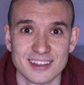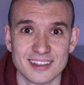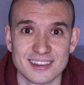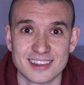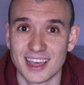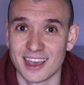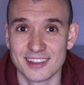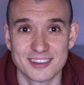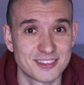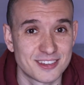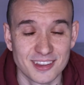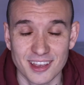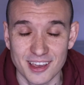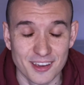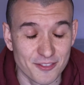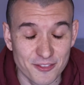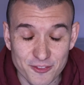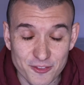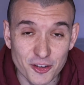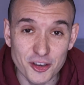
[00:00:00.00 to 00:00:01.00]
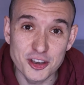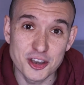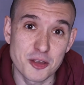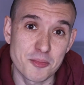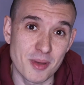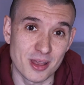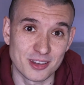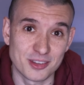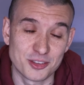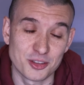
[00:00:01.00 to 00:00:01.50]
That's a
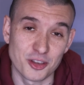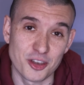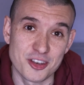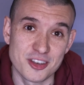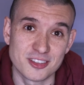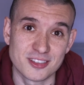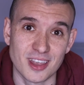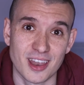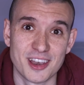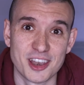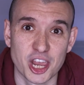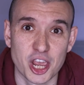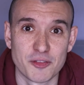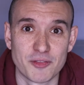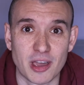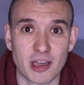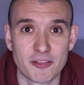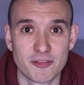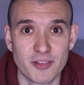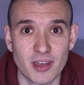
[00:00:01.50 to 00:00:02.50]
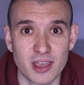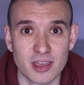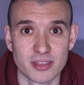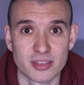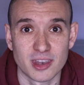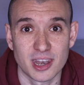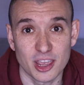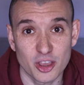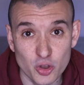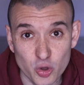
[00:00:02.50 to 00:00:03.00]
fundamental understanding of our
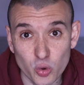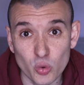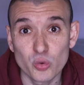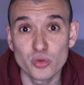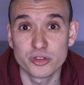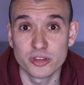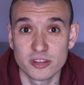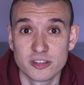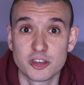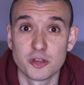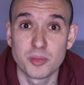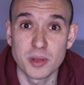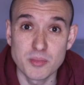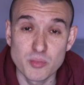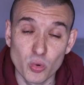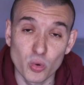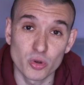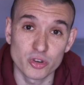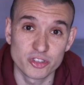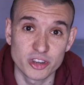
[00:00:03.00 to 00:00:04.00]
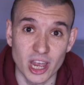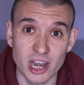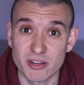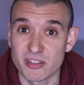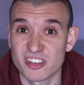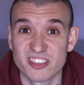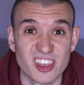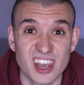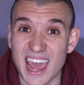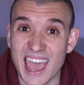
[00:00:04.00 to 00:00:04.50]
faith, and it calls us to be more
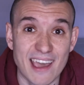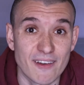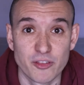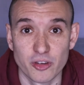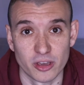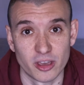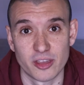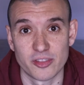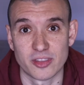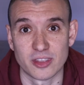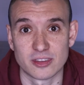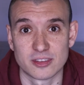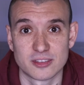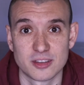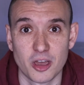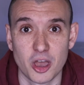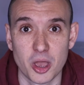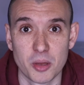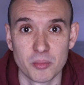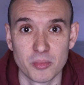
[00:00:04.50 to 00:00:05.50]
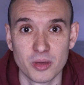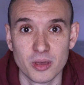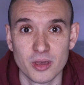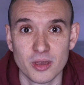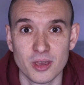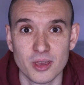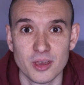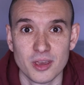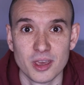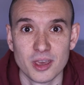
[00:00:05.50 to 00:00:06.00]
generous than ever at this time.
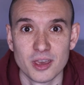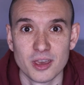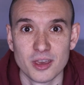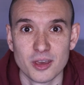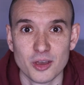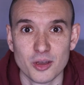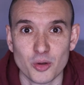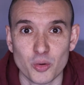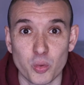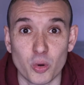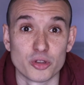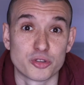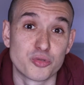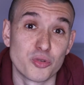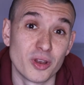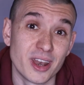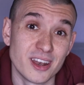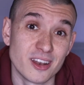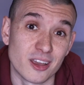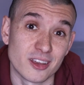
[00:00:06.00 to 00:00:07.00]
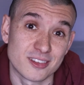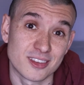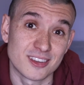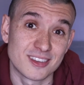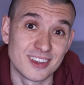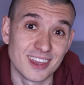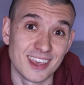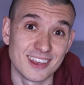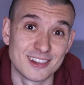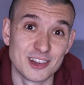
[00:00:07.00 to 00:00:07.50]
What's really nice to
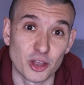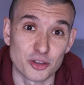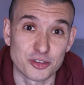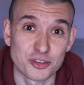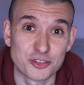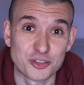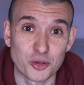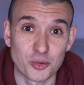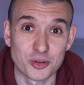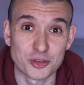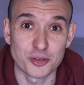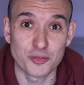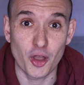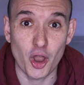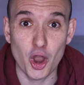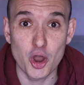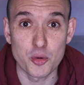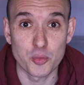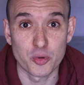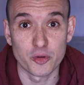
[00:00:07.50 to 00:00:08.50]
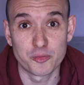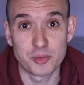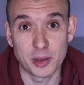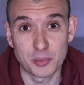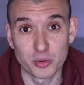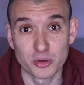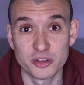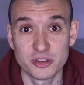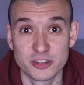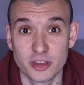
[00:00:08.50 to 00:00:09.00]
see is lots of stories of hope, with
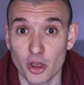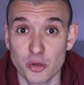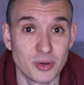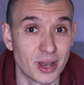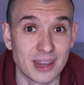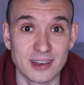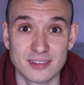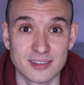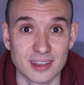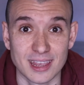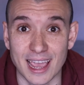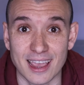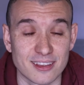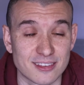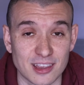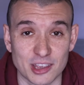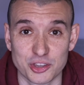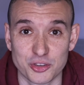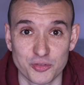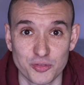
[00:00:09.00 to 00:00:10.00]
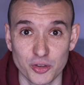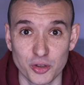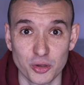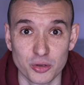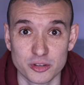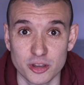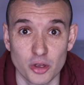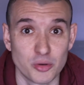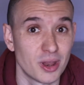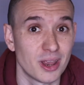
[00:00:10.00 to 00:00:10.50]
people donating excess
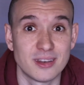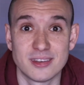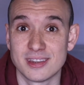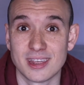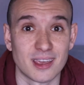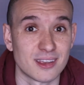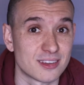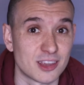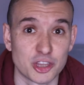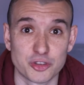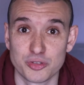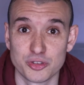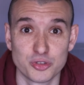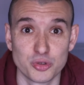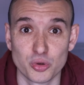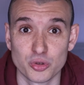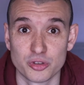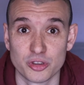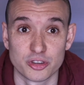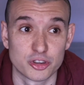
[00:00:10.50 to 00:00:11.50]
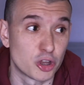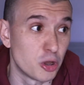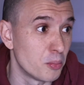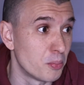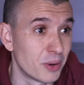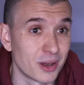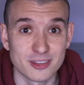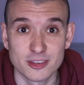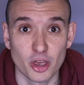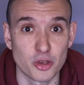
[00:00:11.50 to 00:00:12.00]
food, donating excess resources,
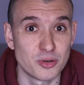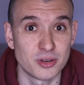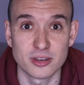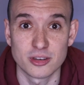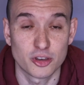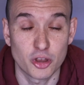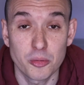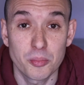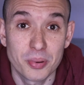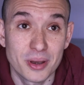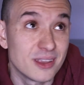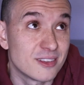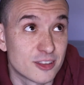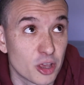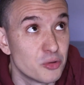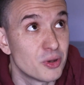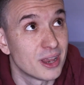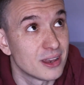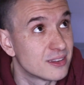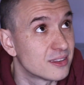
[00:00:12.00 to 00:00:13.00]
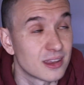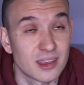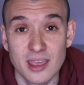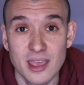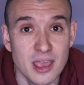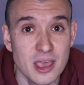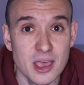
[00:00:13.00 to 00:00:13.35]
companies donating